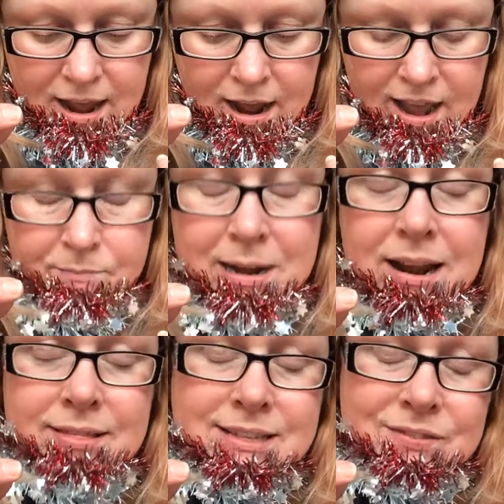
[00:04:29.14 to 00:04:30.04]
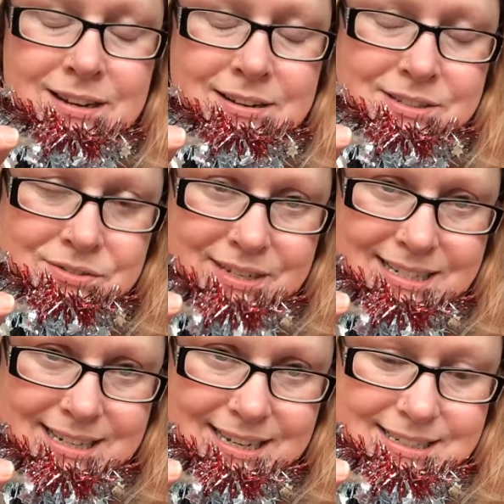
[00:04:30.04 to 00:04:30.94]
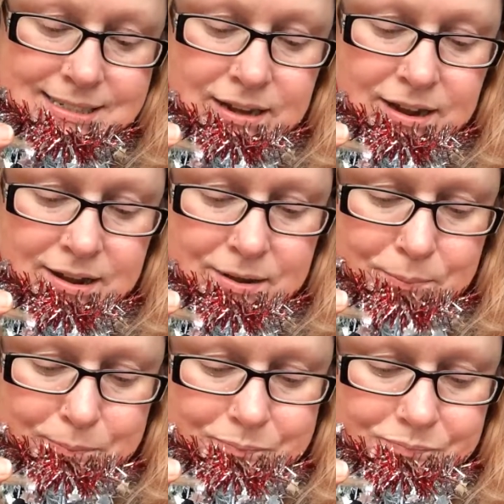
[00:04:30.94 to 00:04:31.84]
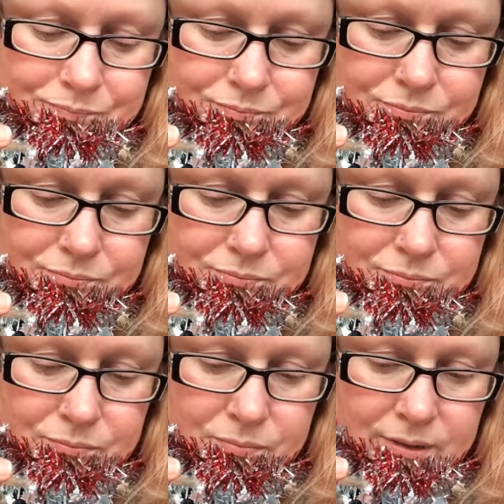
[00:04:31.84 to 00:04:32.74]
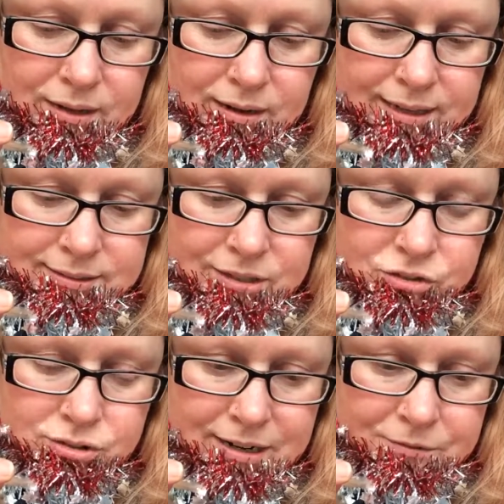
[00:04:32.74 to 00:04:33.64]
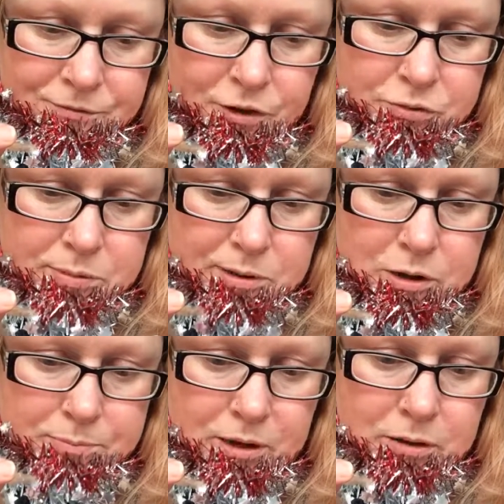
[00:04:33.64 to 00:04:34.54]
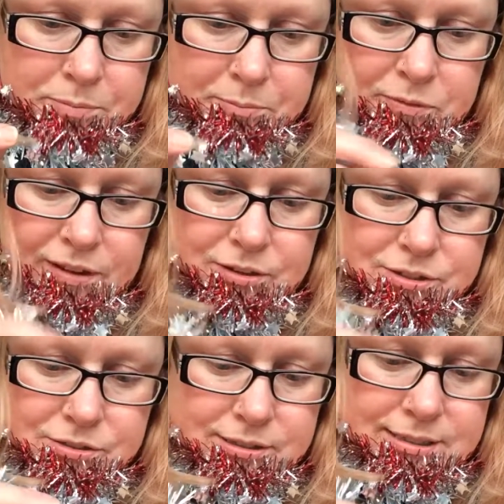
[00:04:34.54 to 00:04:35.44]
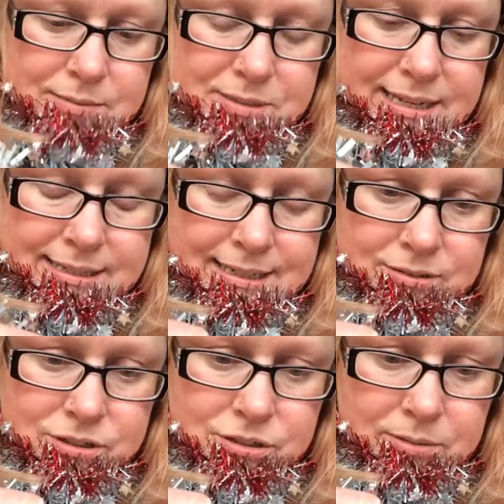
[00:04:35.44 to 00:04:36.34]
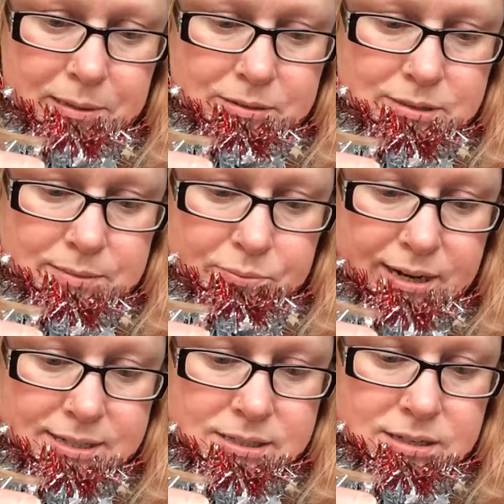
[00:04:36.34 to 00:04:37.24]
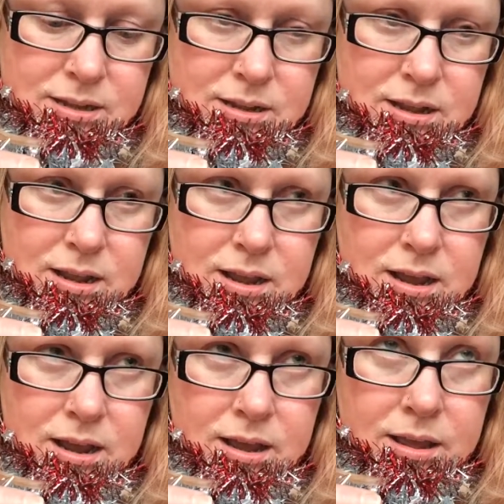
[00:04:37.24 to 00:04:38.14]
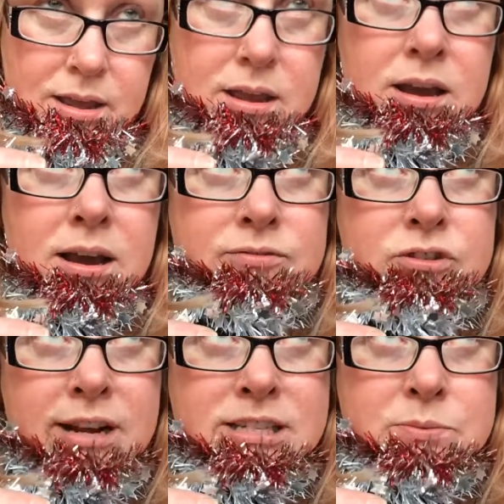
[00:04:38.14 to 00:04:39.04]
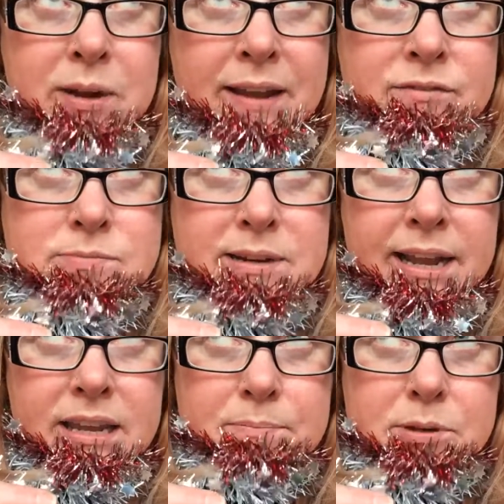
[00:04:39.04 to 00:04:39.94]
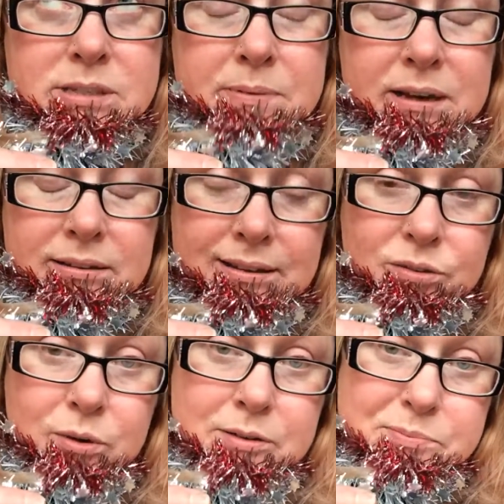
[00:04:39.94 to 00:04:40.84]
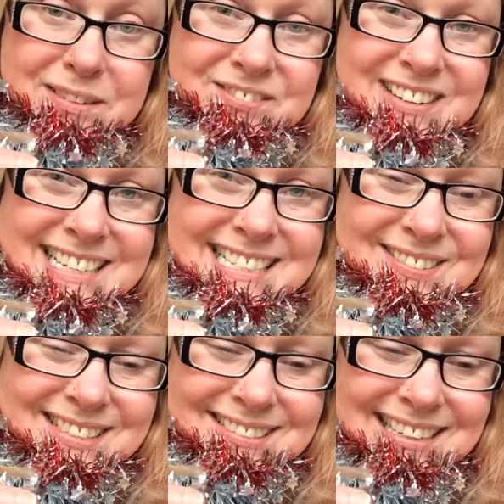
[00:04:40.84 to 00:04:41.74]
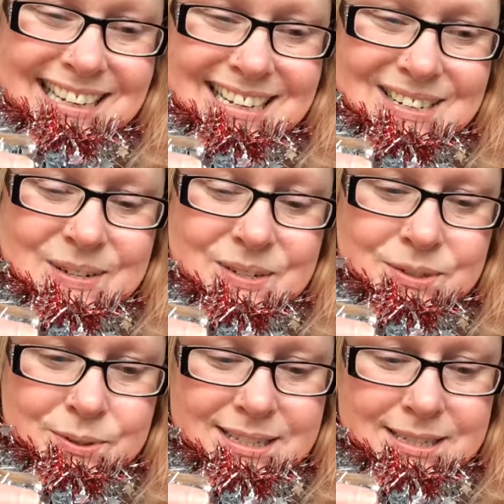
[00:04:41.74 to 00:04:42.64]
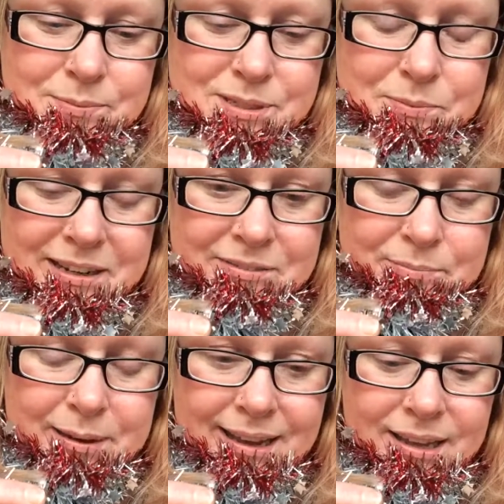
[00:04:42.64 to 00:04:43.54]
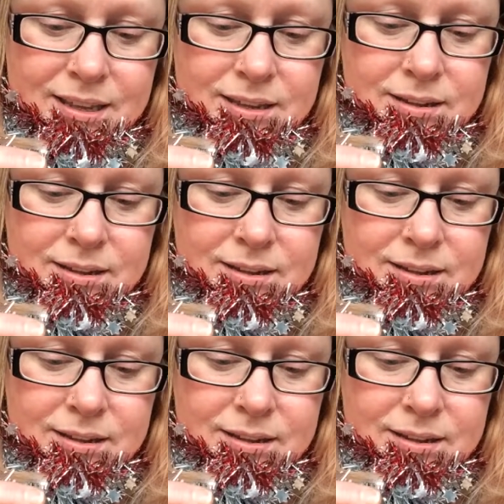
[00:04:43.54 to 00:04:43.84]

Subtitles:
I've been like this for the last 3 days. I did try and phone my mobile, but my fingers couldn't seem to get down to the buttons to press. I've tried to wave to my neighbours, but I think they thought I was being festive, so all they did was wave back.